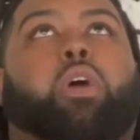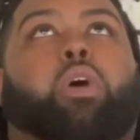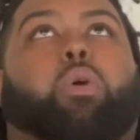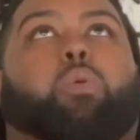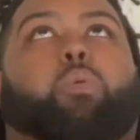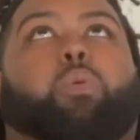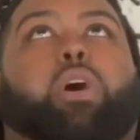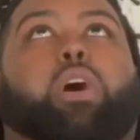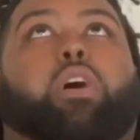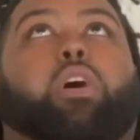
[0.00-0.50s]

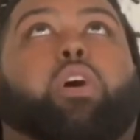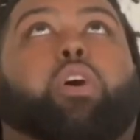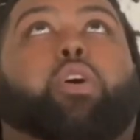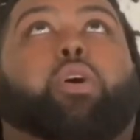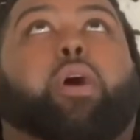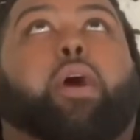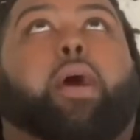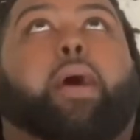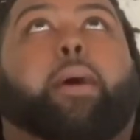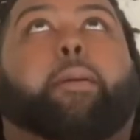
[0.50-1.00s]

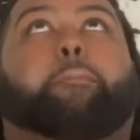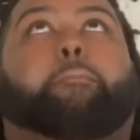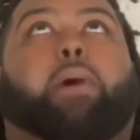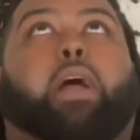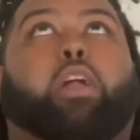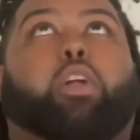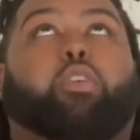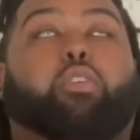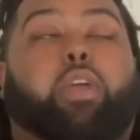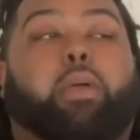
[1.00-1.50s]
Well, my
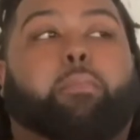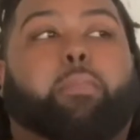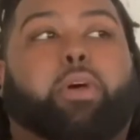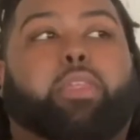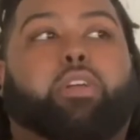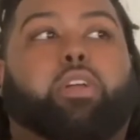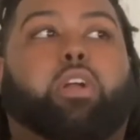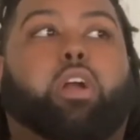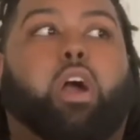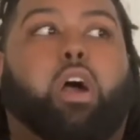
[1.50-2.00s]

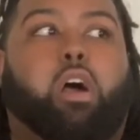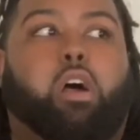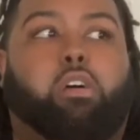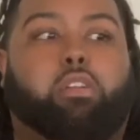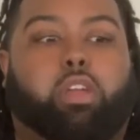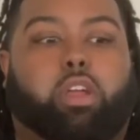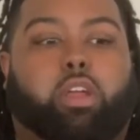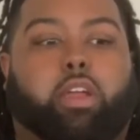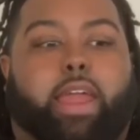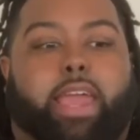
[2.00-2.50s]
grandmother called
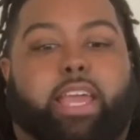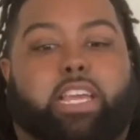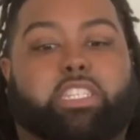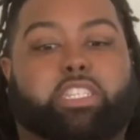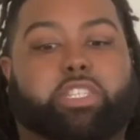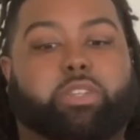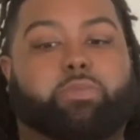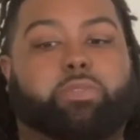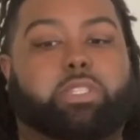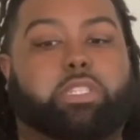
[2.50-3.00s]
her as she
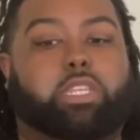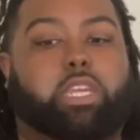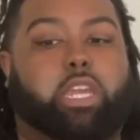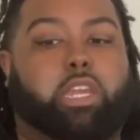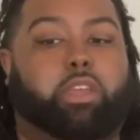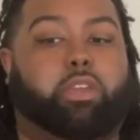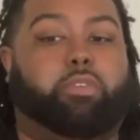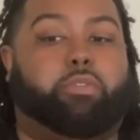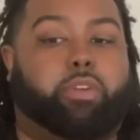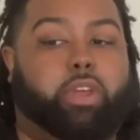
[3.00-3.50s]
was
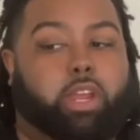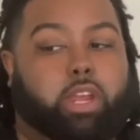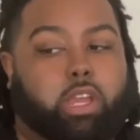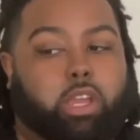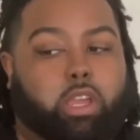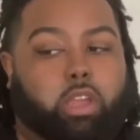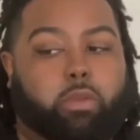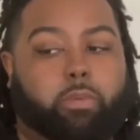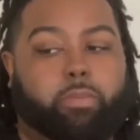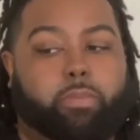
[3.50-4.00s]
getting
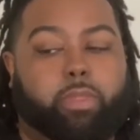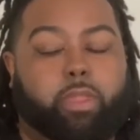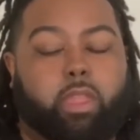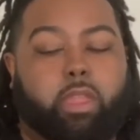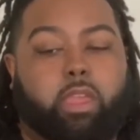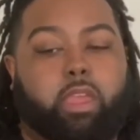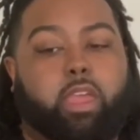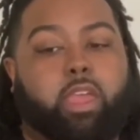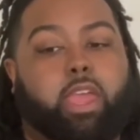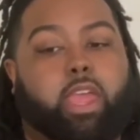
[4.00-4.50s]
ready,
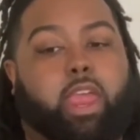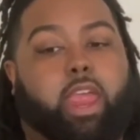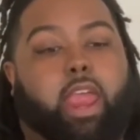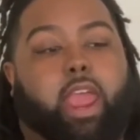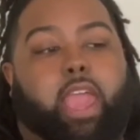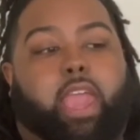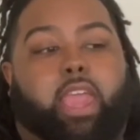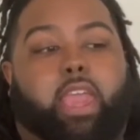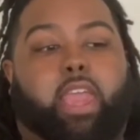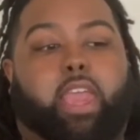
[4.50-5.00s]

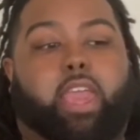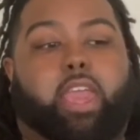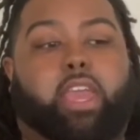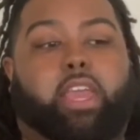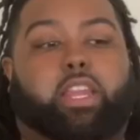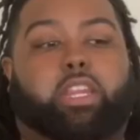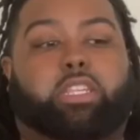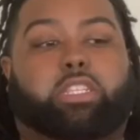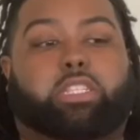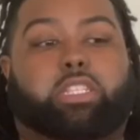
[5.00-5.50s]

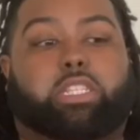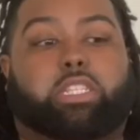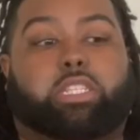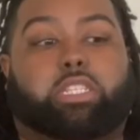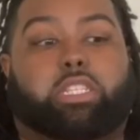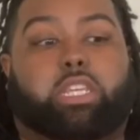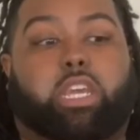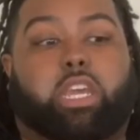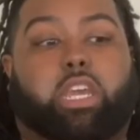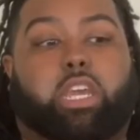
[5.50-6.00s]
and she
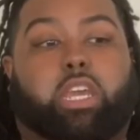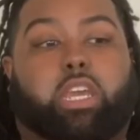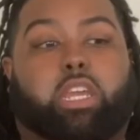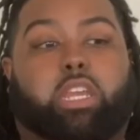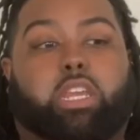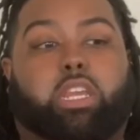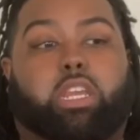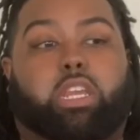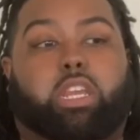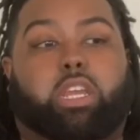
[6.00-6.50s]

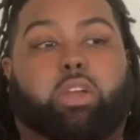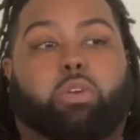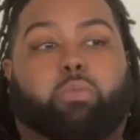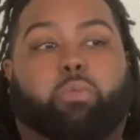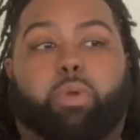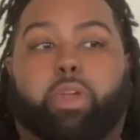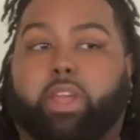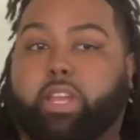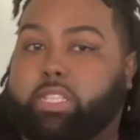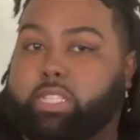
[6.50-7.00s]
said,
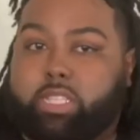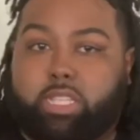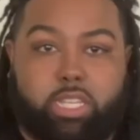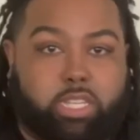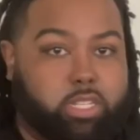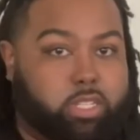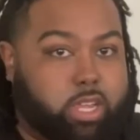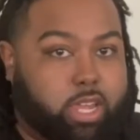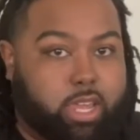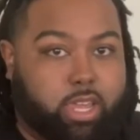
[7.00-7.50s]
where is
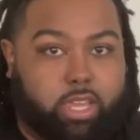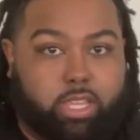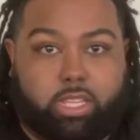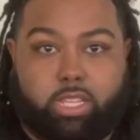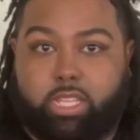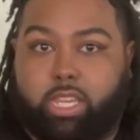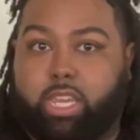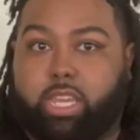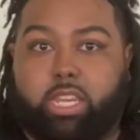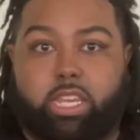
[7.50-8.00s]
DJ?
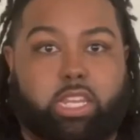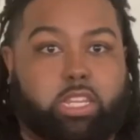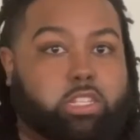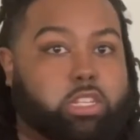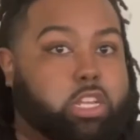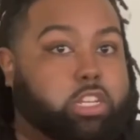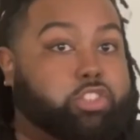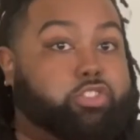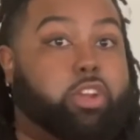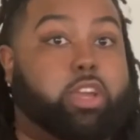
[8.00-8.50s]
Get
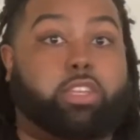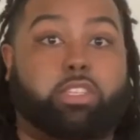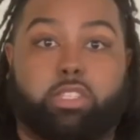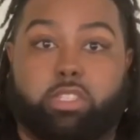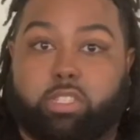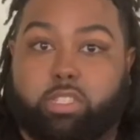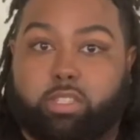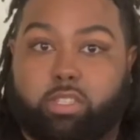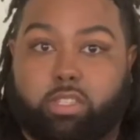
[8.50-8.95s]
DJ dressed.